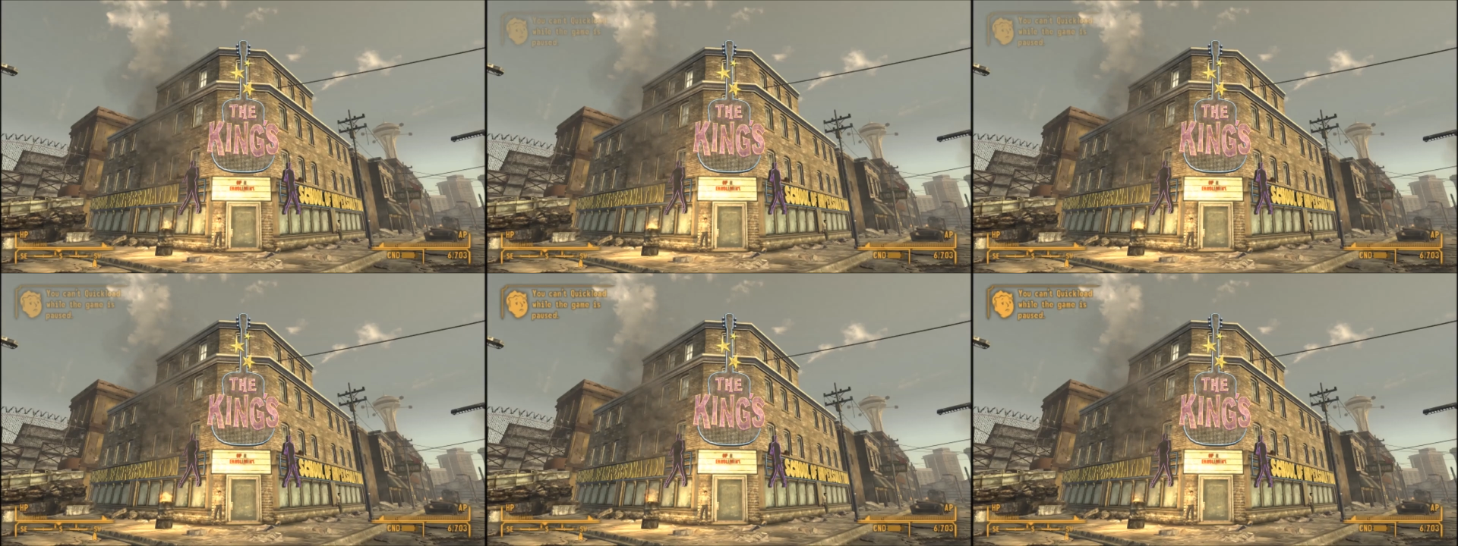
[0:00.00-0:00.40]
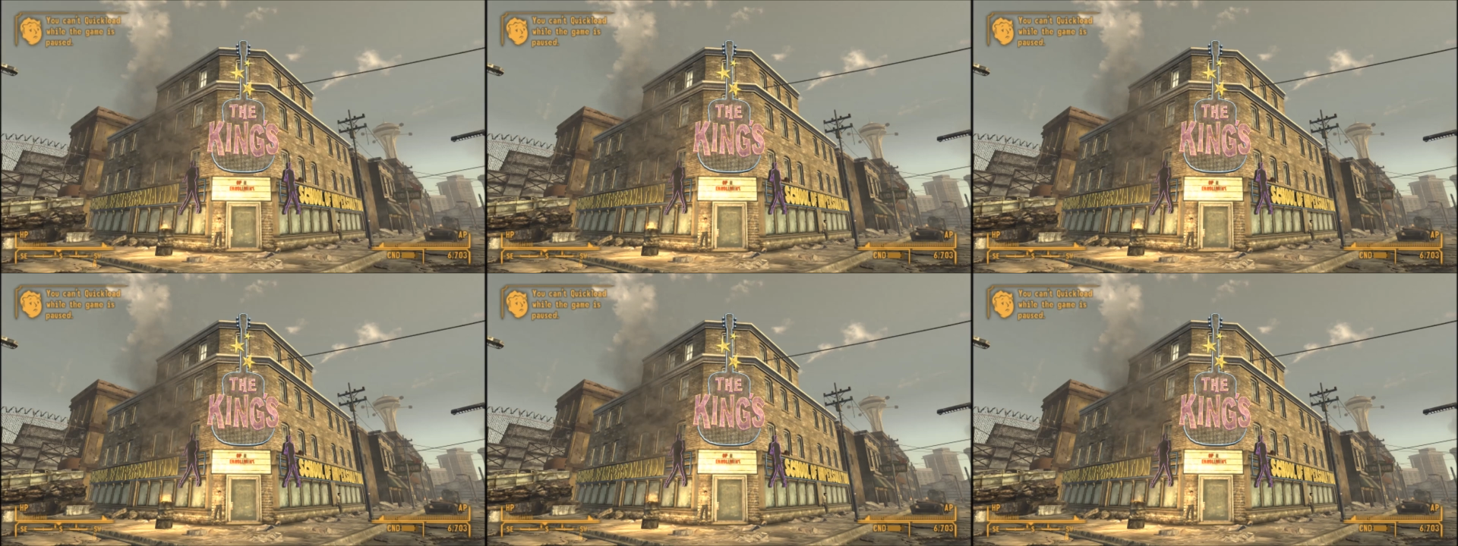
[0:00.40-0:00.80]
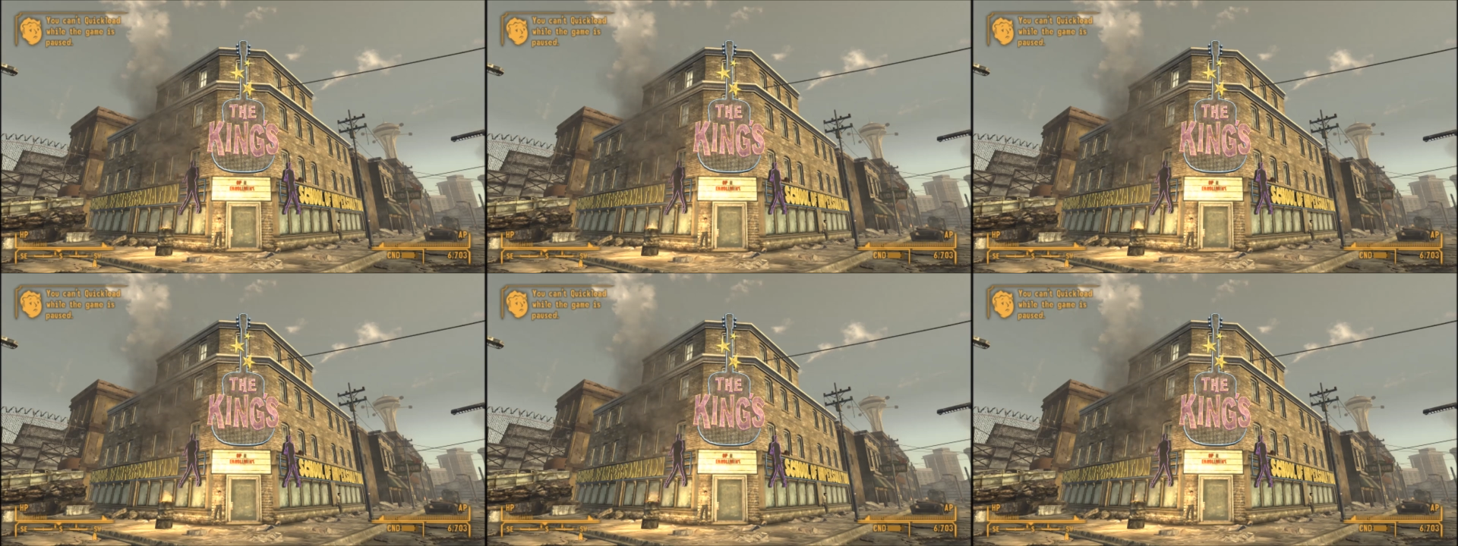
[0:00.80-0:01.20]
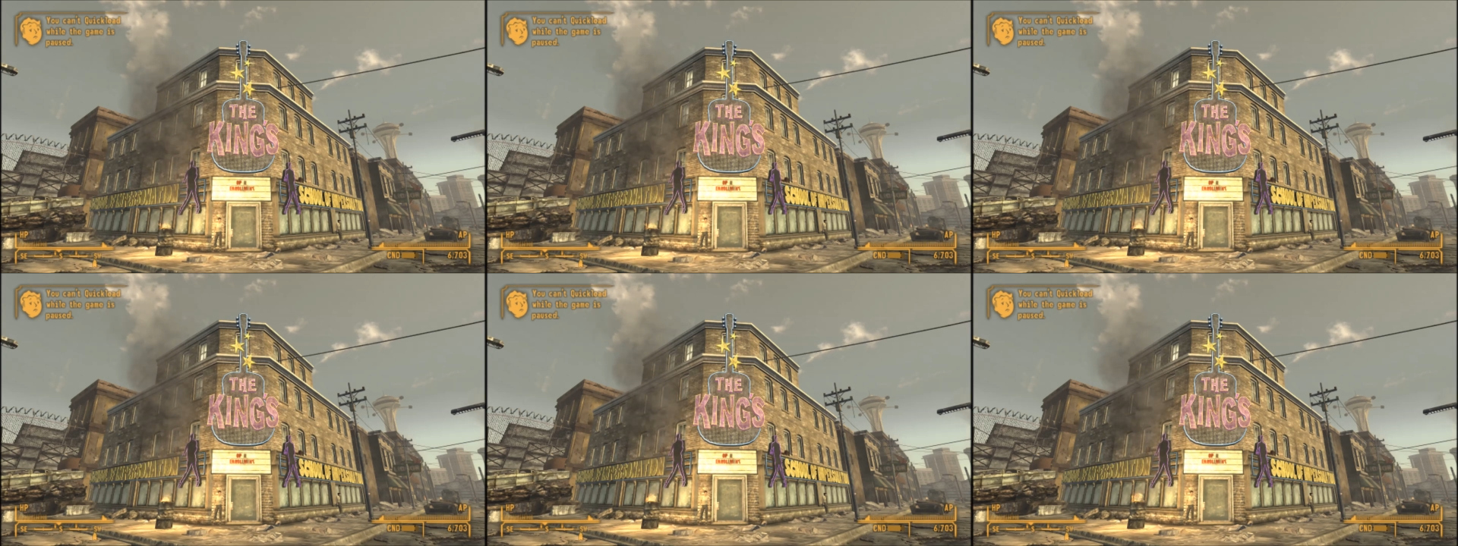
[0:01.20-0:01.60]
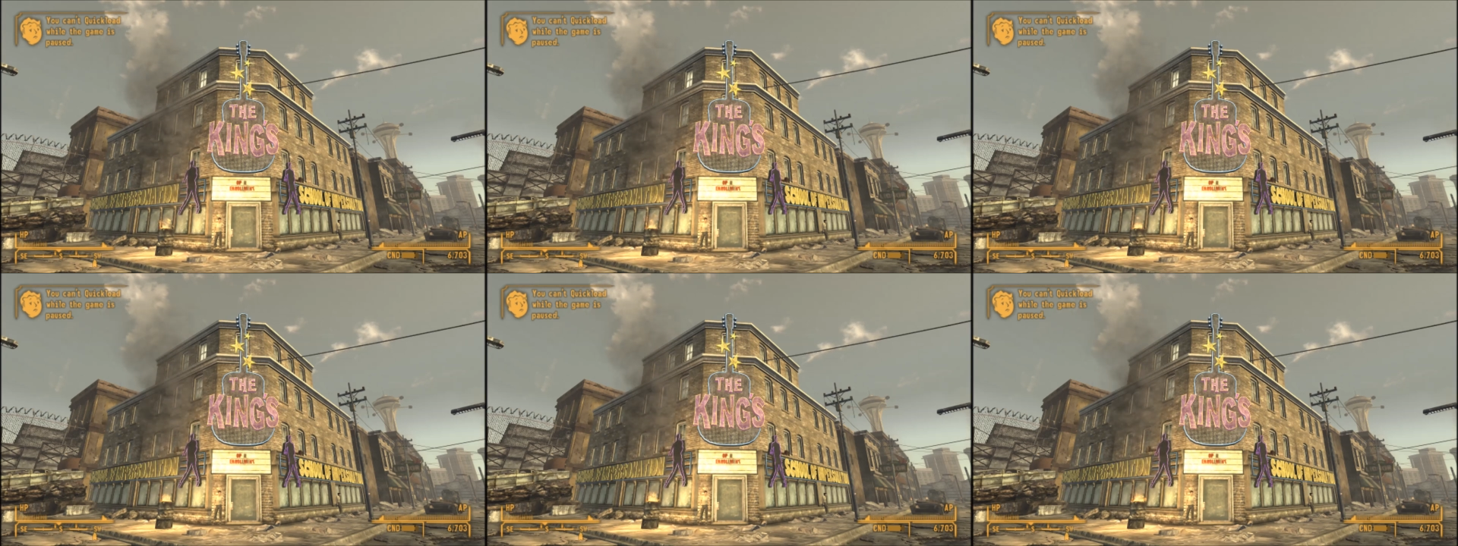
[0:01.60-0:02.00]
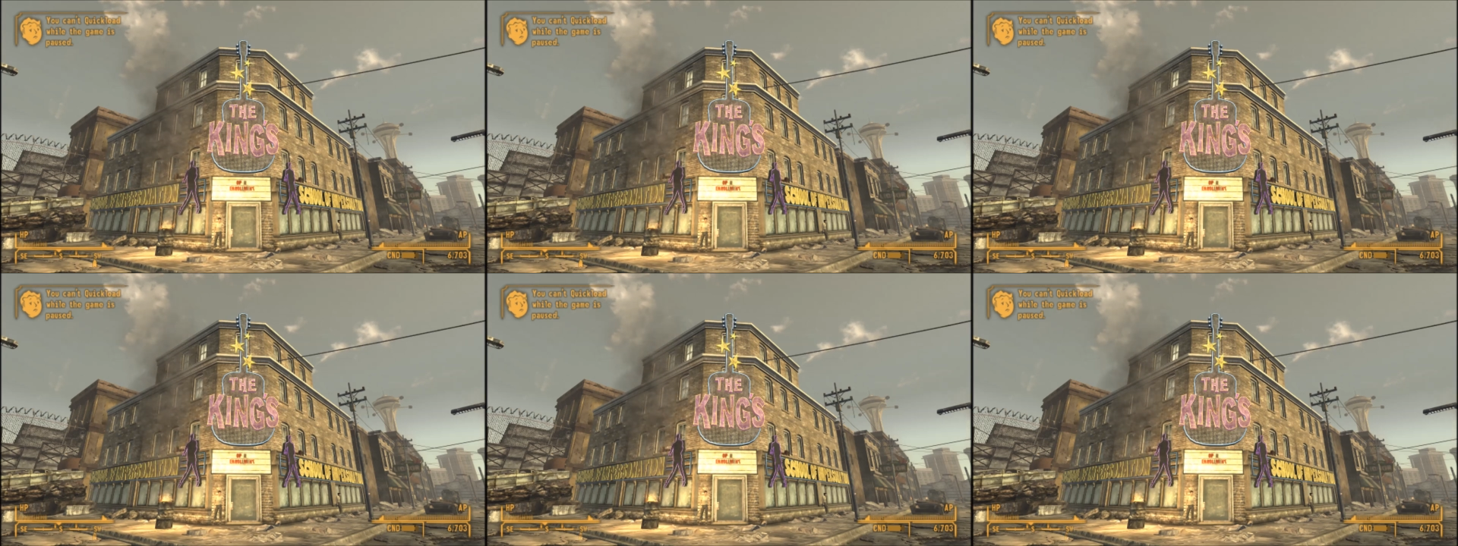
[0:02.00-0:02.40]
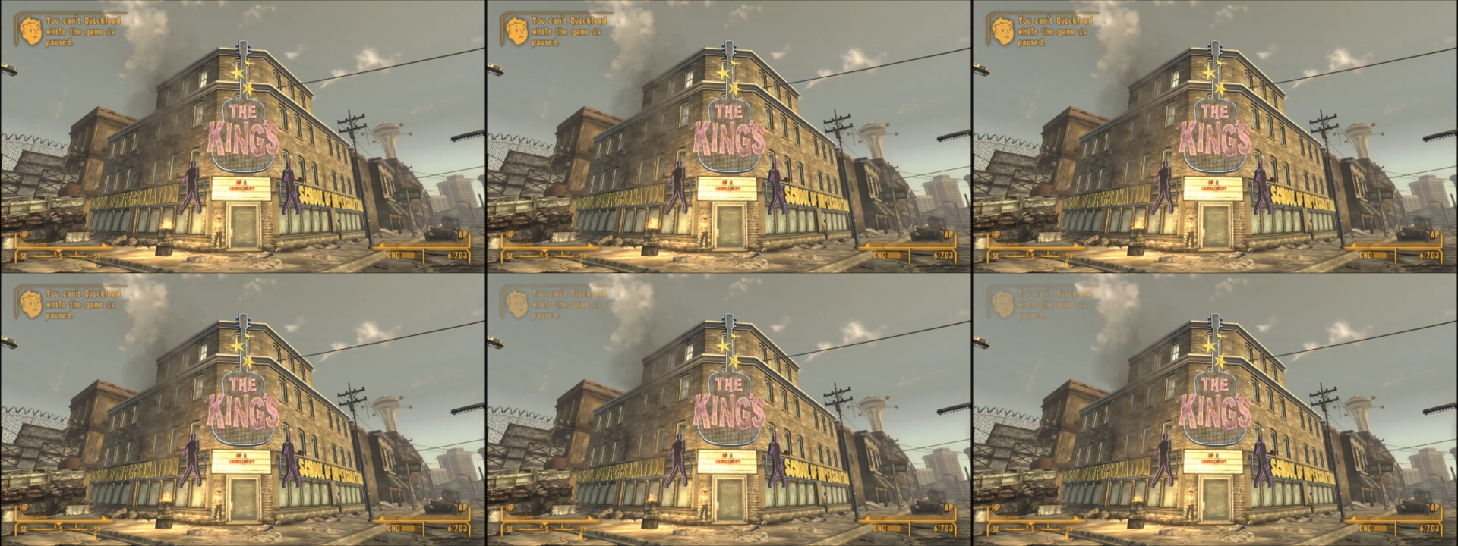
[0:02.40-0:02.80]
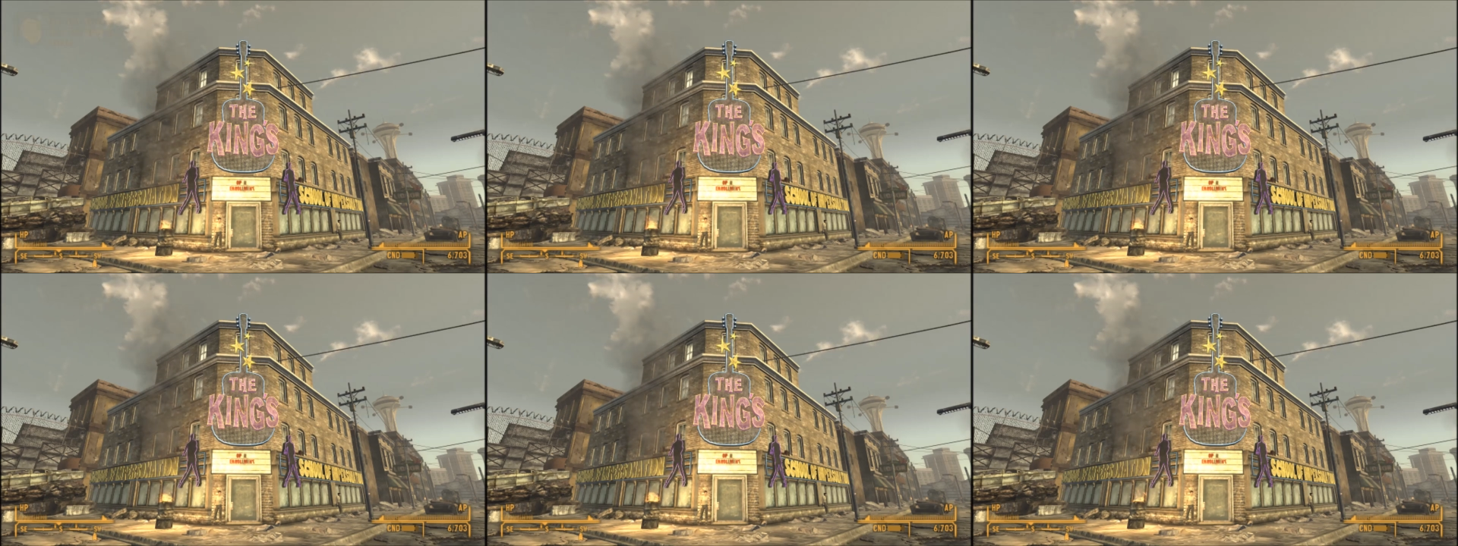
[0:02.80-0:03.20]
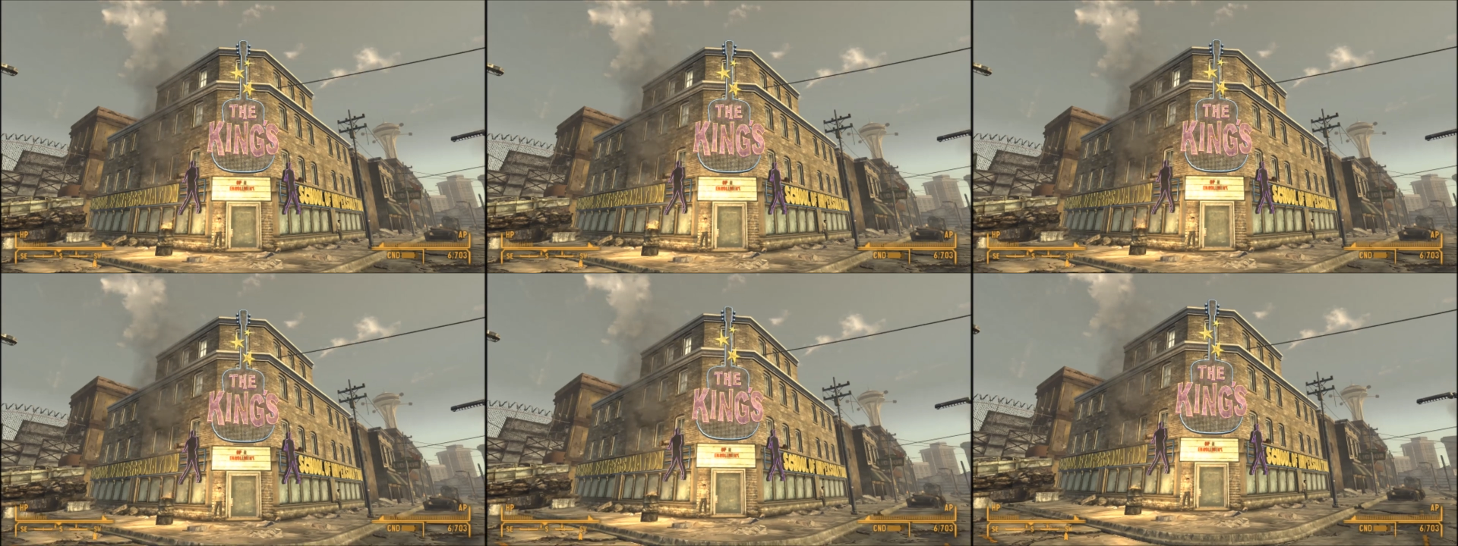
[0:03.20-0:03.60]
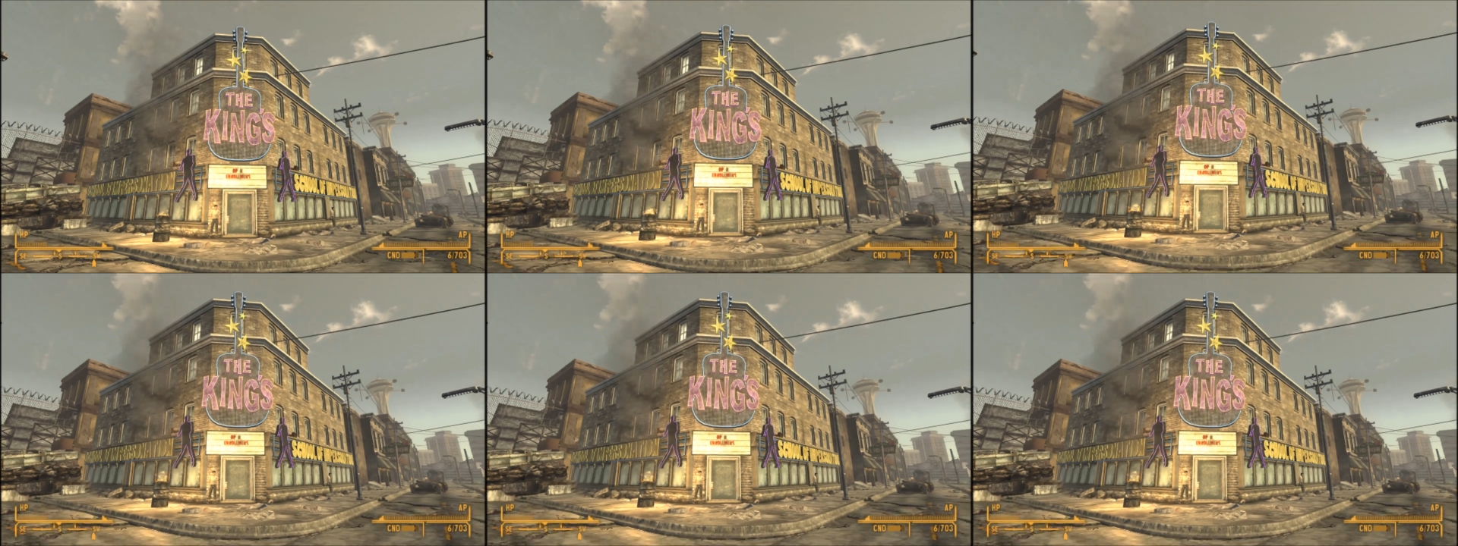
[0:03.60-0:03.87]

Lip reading: Nobody's mouth can be seen.